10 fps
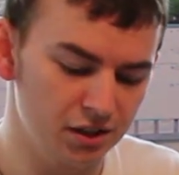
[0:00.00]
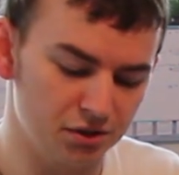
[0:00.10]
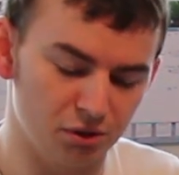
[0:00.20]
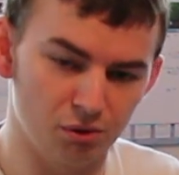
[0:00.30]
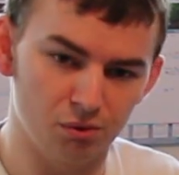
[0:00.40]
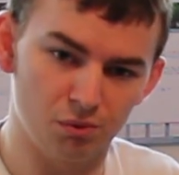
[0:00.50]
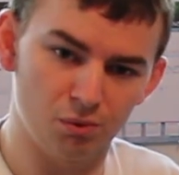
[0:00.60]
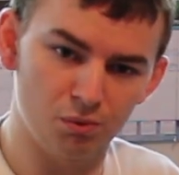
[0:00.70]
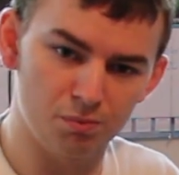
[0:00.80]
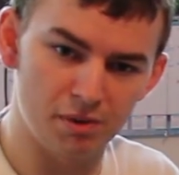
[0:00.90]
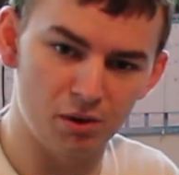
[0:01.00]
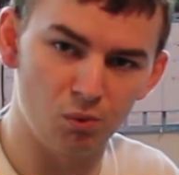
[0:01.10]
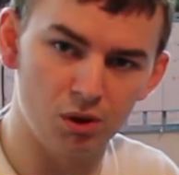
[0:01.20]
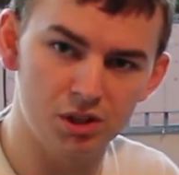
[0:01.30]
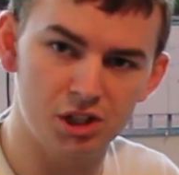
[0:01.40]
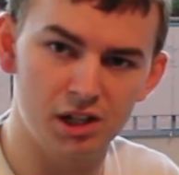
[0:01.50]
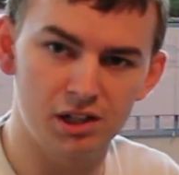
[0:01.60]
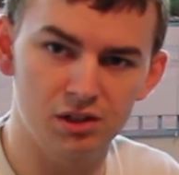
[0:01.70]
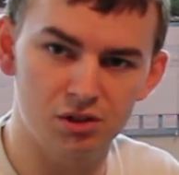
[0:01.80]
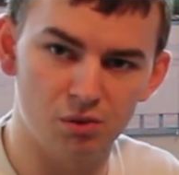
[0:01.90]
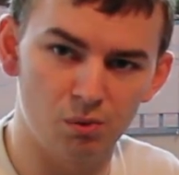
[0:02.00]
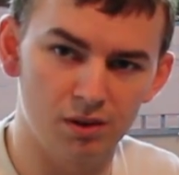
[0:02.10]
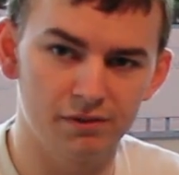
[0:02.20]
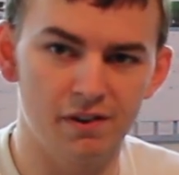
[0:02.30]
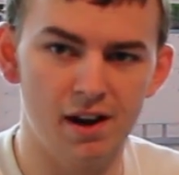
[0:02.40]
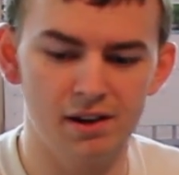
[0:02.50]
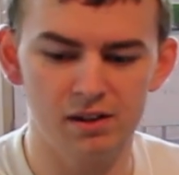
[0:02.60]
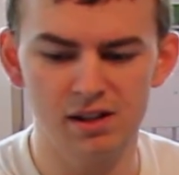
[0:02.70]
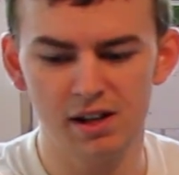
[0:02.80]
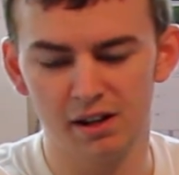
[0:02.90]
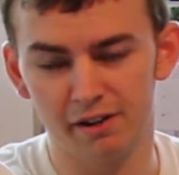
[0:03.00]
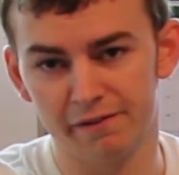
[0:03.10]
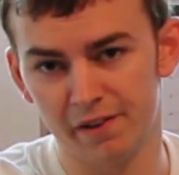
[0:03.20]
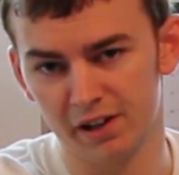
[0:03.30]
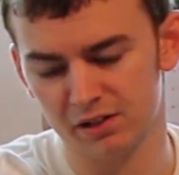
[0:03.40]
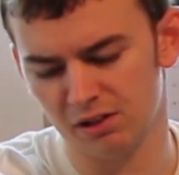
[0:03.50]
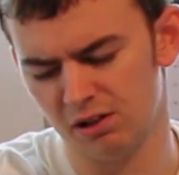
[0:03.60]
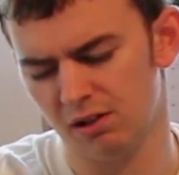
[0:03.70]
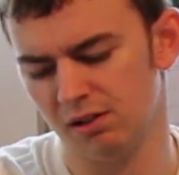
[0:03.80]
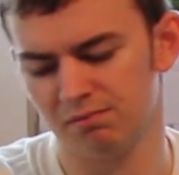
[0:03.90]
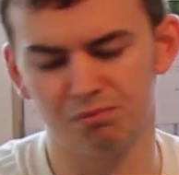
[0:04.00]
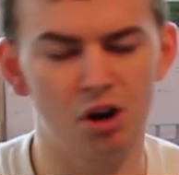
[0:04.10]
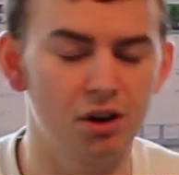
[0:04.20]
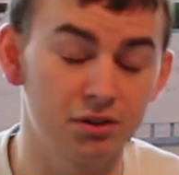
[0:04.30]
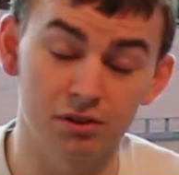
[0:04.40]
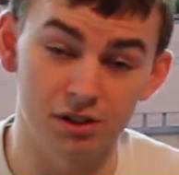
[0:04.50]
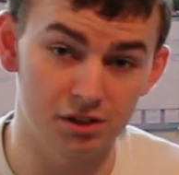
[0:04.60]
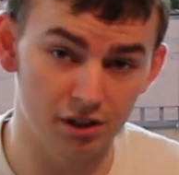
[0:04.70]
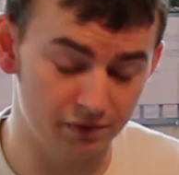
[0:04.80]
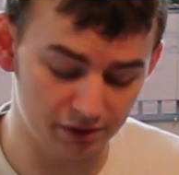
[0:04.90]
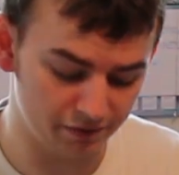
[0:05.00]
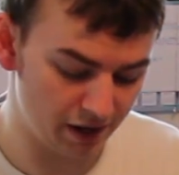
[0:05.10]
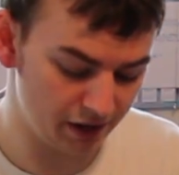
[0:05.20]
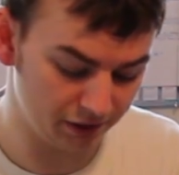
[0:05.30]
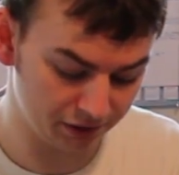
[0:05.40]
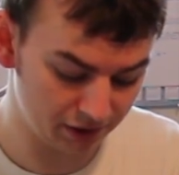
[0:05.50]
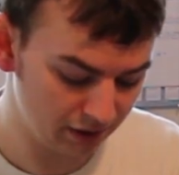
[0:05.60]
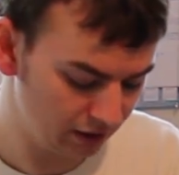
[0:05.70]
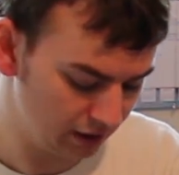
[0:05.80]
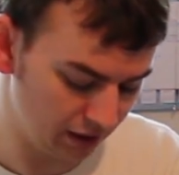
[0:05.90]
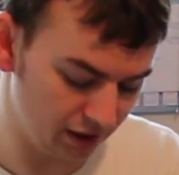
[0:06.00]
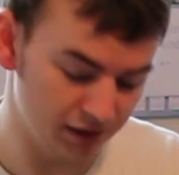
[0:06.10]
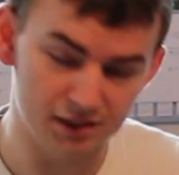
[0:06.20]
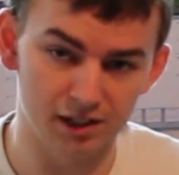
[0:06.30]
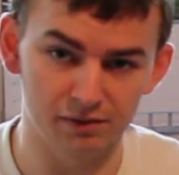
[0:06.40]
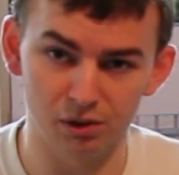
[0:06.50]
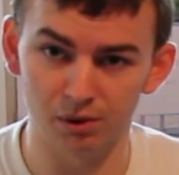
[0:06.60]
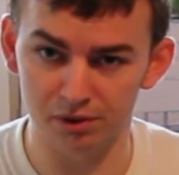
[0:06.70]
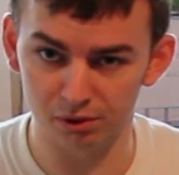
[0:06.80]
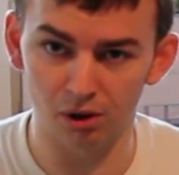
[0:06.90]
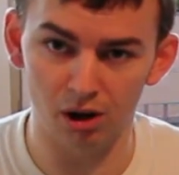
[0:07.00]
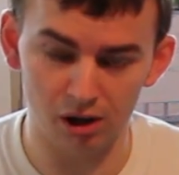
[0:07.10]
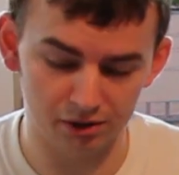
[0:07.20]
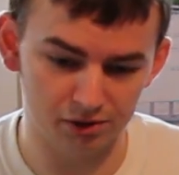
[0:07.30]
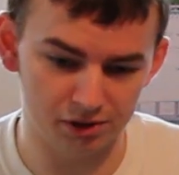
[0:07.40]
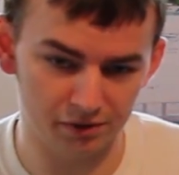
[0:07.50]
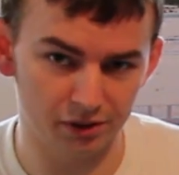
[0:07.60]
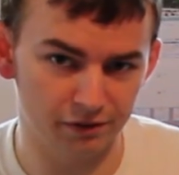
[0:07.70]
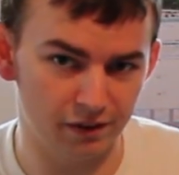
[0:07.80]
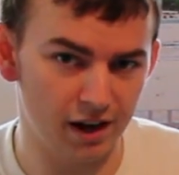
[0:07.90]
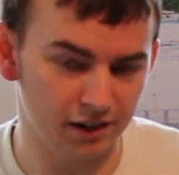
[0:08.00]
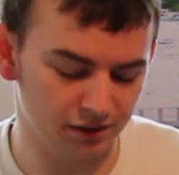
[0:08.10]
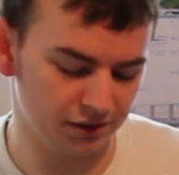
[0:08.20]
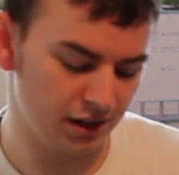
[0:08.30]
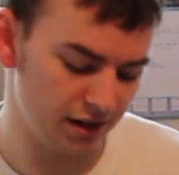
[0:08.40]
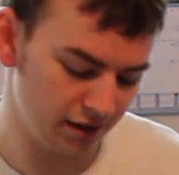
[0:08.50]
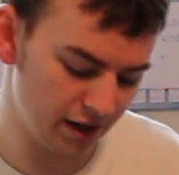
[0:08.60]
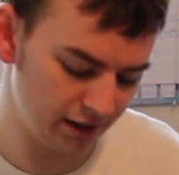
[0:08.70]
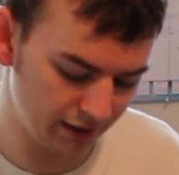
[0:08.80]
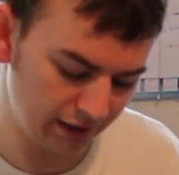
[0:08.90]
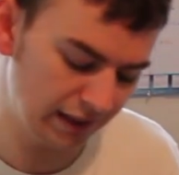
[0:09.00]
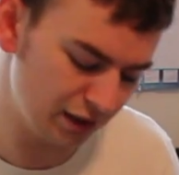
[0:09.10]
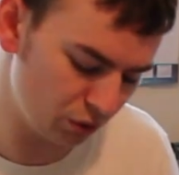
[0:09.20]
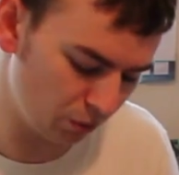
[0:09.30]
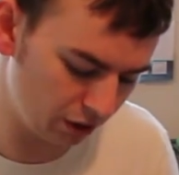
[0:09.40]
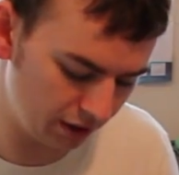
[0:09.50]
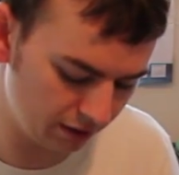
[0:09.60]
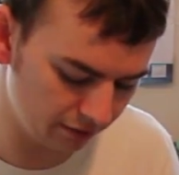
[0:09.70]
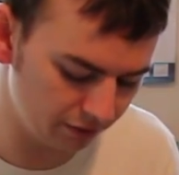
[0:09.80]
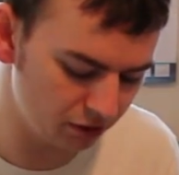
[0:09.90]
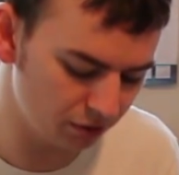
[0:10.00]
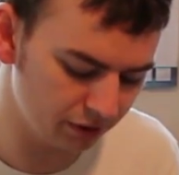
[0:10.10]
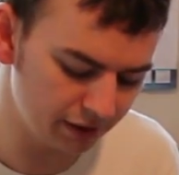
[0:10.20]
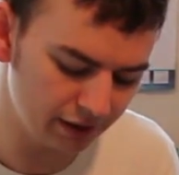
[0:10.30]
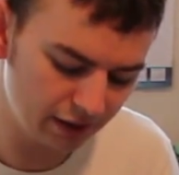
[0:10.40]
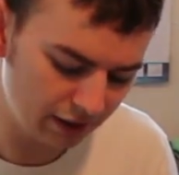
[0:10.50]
So make one change to one file, affect all hundreds of your files, instead of going through all hundreds of your files and editing each one individually.